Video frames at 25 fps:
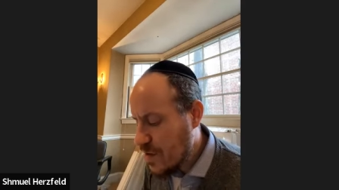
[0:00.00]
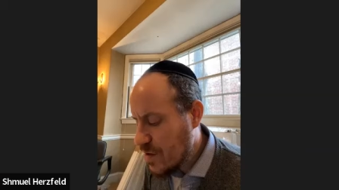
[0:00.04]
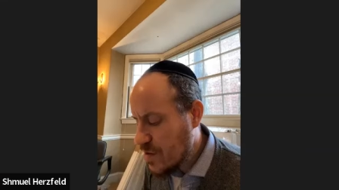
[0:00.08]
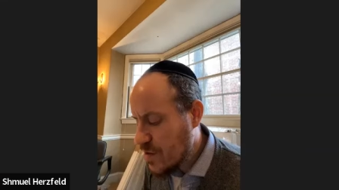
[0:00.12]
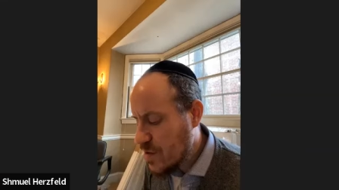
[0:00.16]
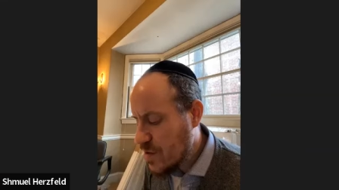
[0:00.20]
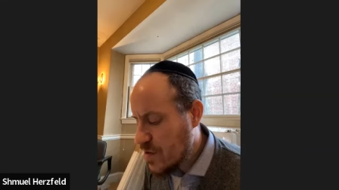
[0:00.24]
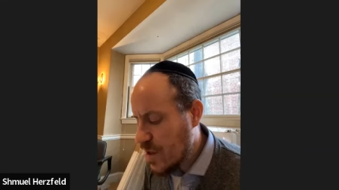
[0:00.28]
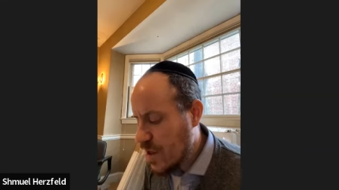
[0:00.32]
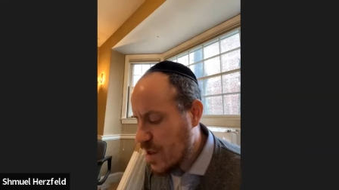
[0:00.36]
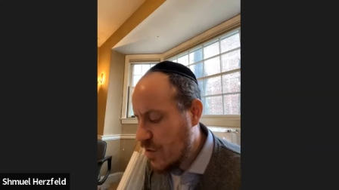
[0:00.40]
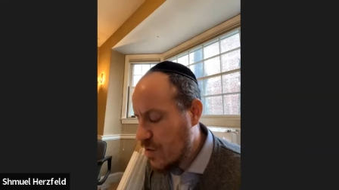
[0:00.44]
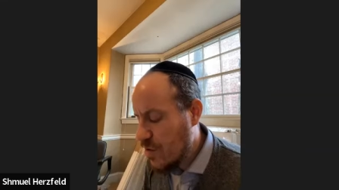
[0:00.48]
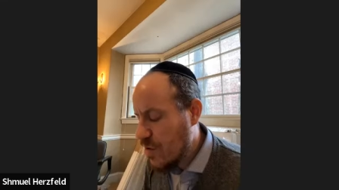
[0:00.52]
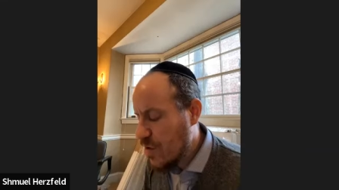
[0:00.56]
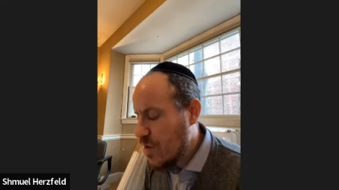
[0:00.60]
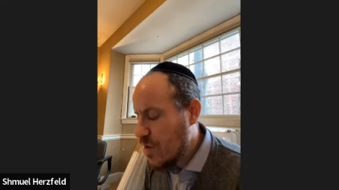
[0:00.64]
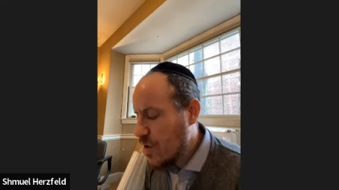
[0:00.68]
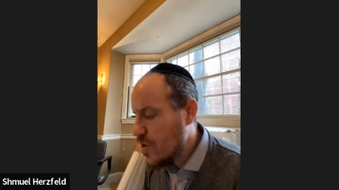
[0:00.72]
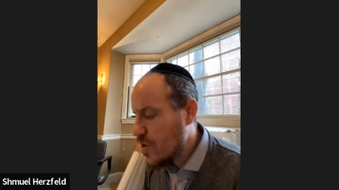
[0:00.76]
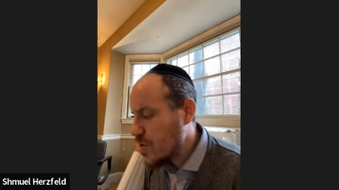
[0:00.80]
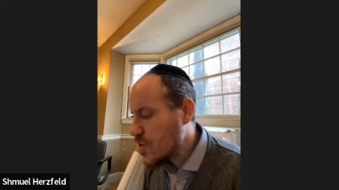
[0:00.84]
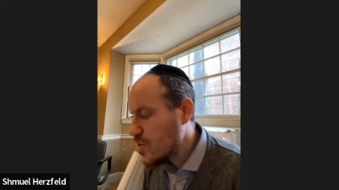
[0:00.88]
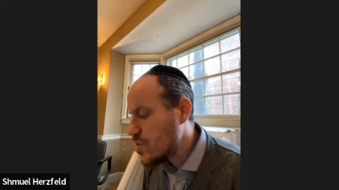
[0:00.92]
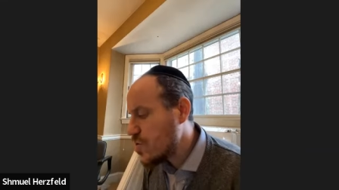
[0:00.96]
so
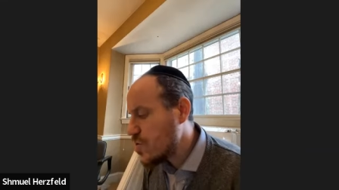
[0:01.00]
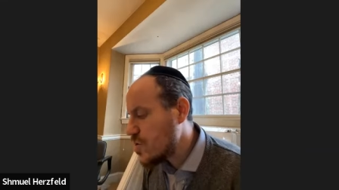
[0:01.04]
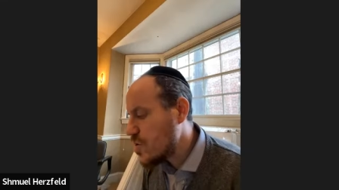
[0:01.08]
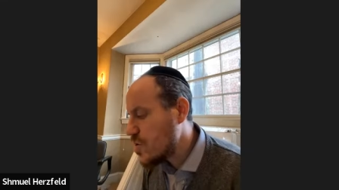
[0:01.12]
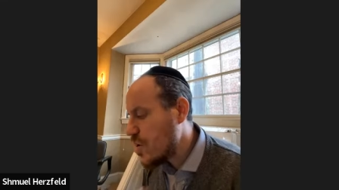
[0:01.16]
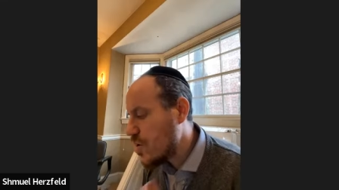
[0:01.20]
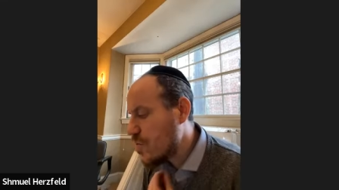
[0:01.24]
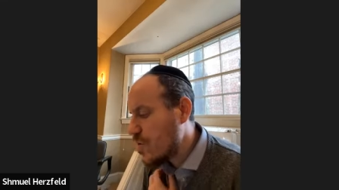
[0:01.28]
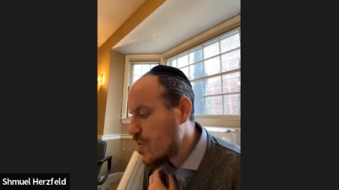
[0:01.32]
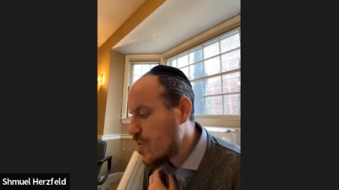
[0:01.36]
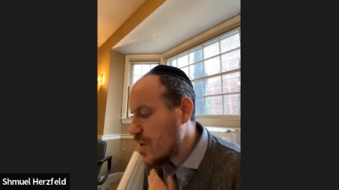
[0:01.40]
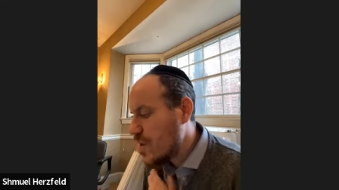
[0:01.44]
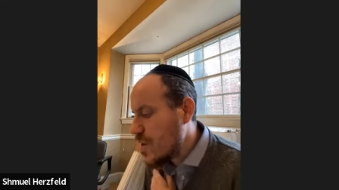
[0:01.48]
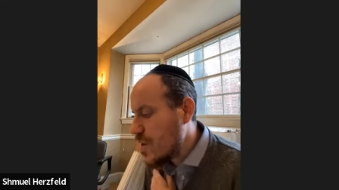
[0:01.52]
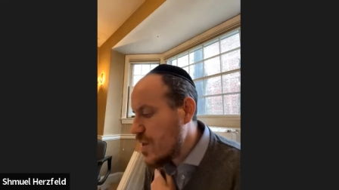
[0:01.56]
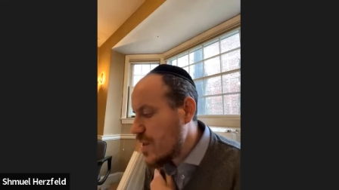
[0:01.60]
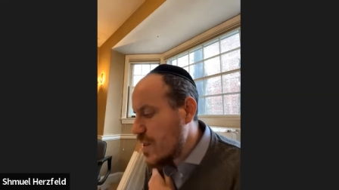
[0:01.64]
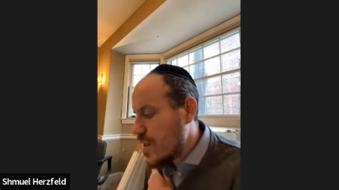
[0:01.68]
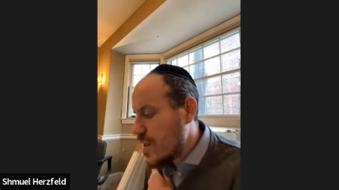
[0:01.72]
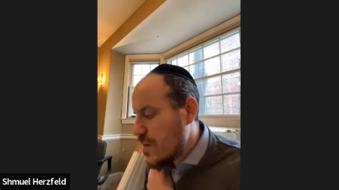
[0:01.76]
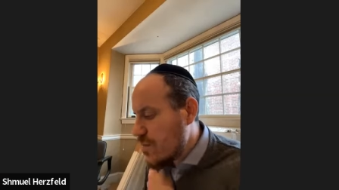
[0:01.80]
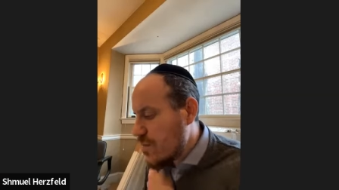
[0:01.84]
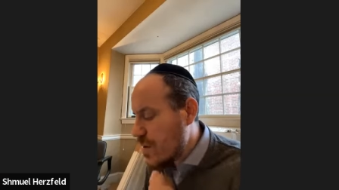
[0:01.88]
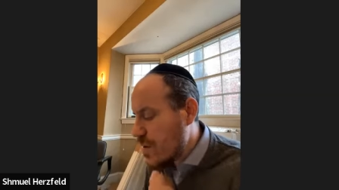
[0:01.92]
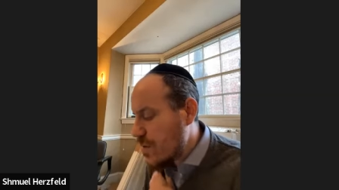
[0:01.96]
so
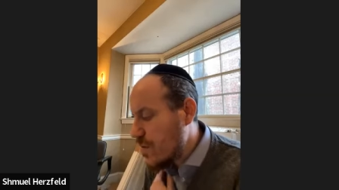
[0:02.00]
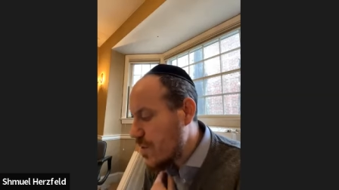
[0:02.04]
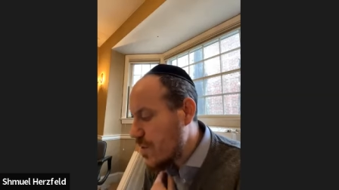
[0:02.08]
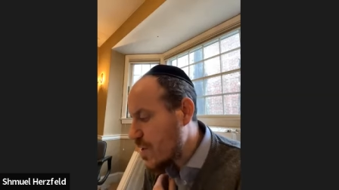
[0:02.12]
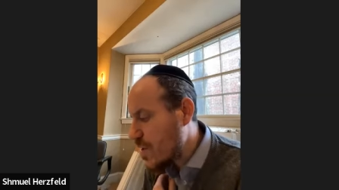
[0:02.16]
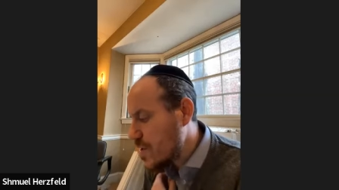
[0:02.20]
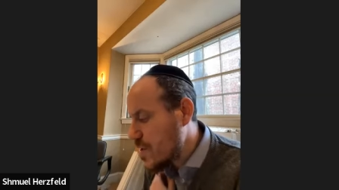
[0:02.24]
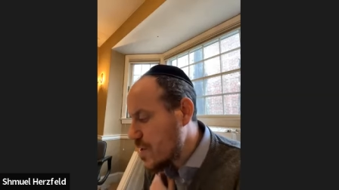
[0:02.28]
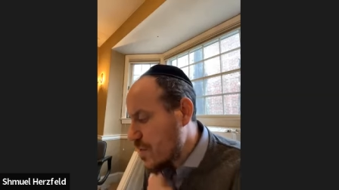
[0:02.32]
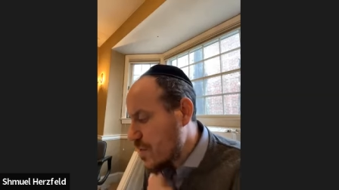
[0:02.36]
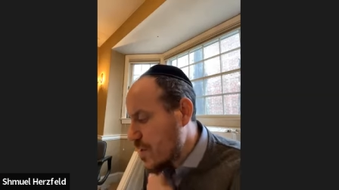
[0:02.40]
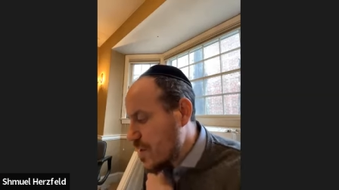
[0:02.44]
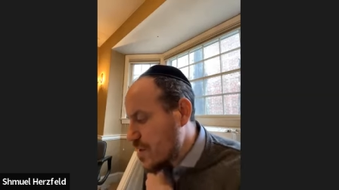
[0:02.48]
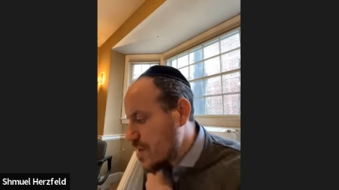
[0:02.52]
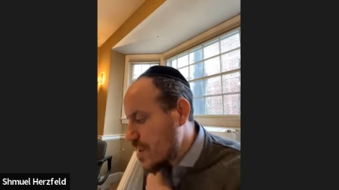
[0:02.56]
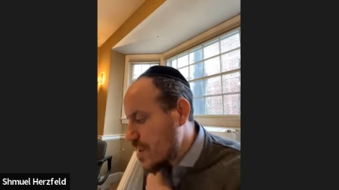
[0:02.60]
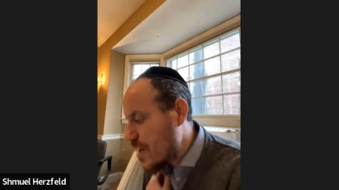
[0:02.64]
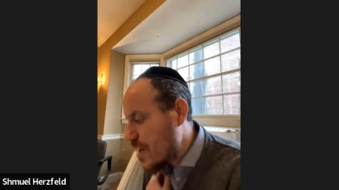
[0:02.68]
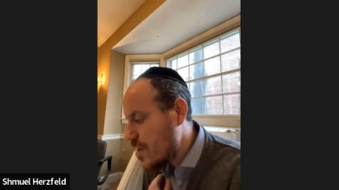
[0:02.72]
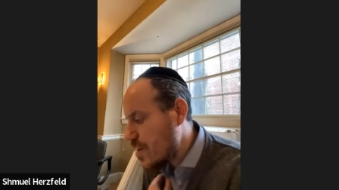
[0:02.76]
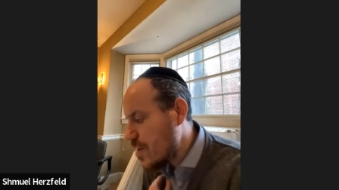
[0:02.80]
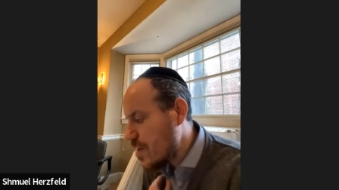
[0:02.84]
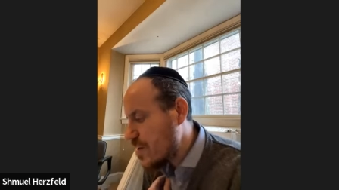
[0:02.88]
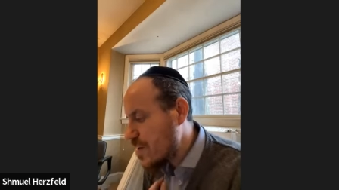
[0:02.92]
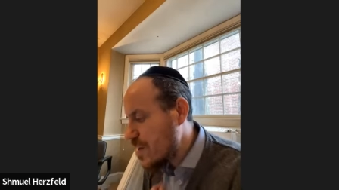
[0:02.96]
Rabbi Lazar ben Azariah,